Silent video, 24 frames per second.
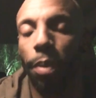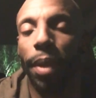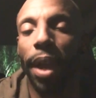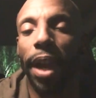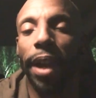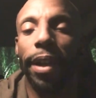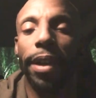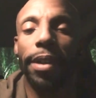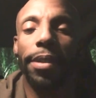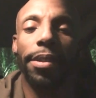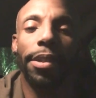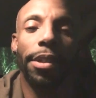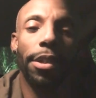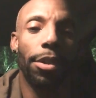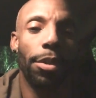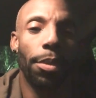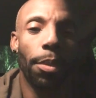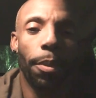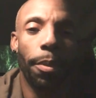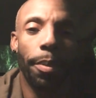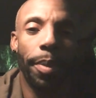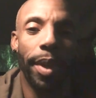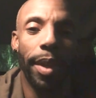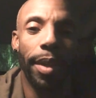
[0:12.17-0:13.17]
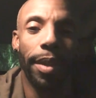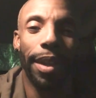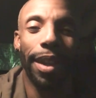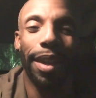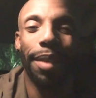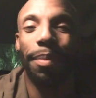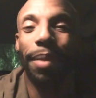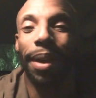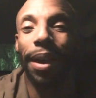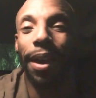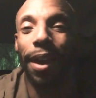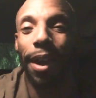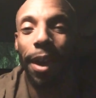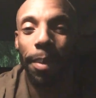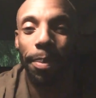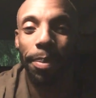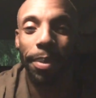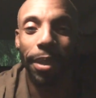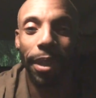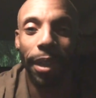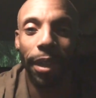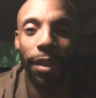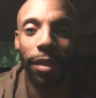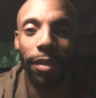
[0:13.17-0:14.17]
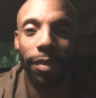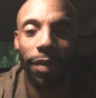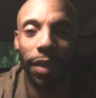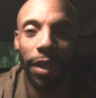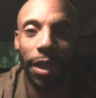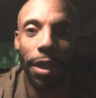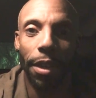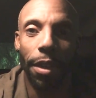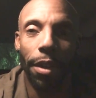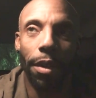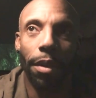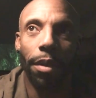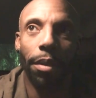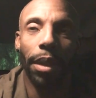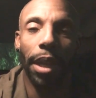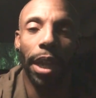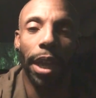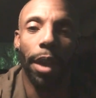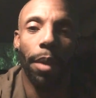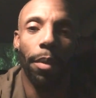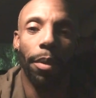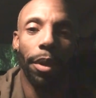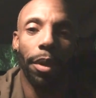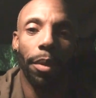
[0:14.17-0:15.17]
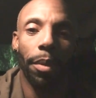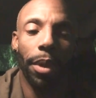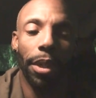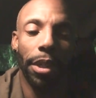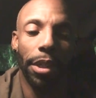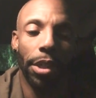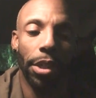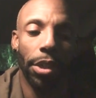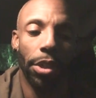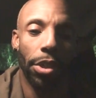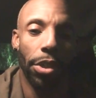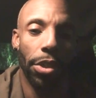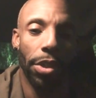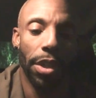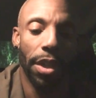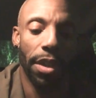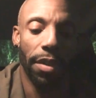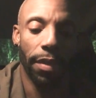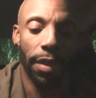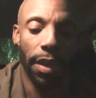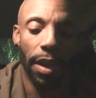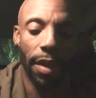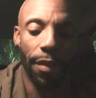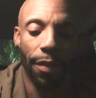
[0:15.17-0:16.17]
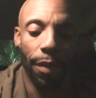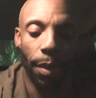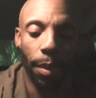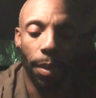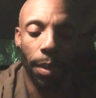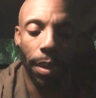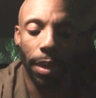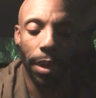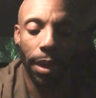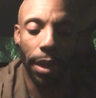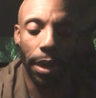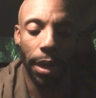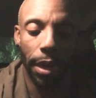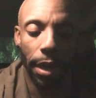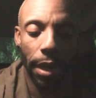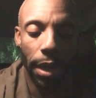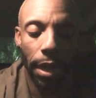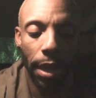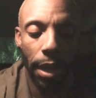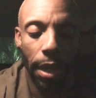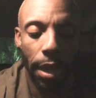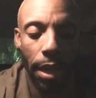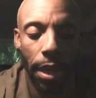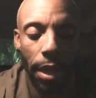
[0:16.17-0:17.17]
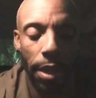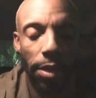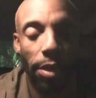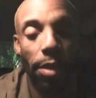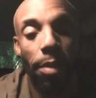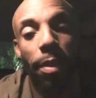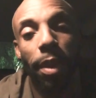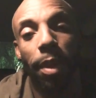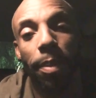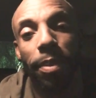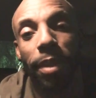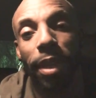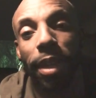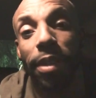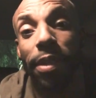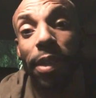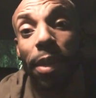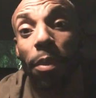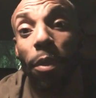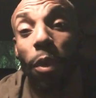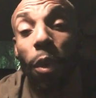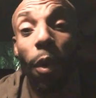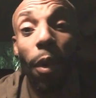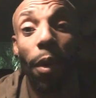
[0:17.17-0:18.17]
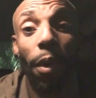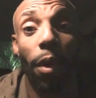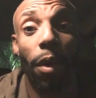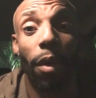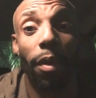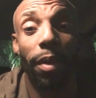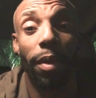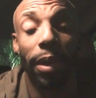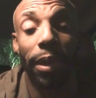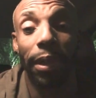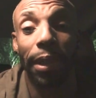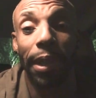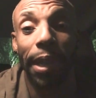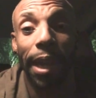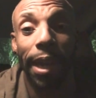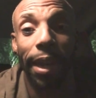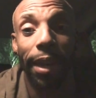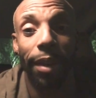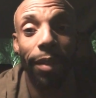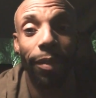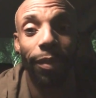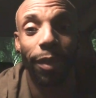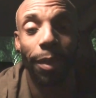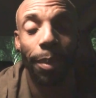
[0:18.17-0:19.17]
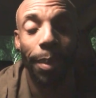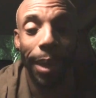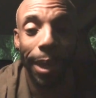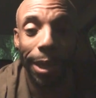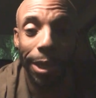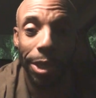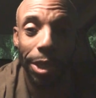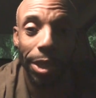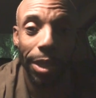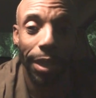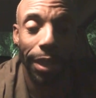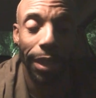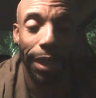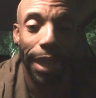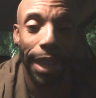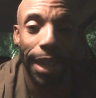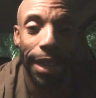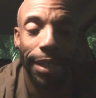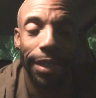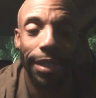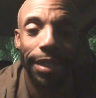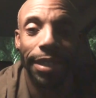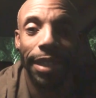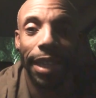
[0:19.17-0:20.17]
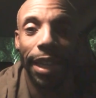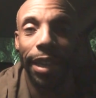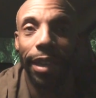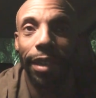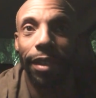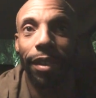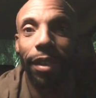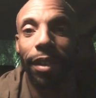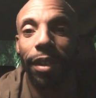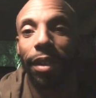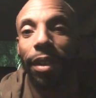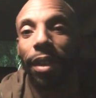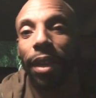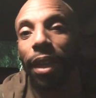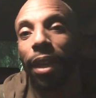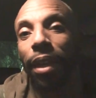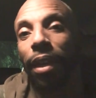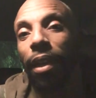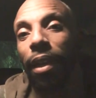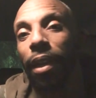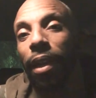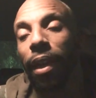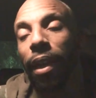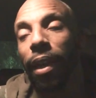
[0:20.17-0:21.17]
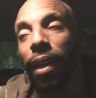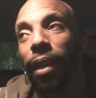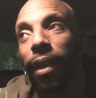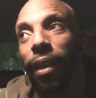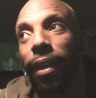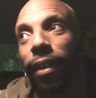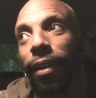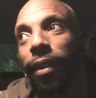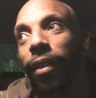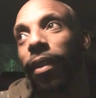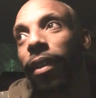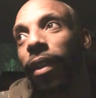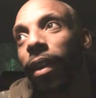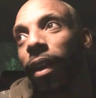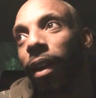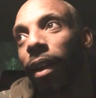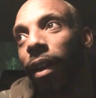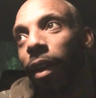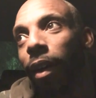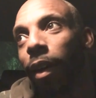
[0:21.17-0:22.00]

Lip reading: I guess this will be like my update video. Like I really wanted to just give everyone some updates. I'm going over a lot of information, a lot of data. And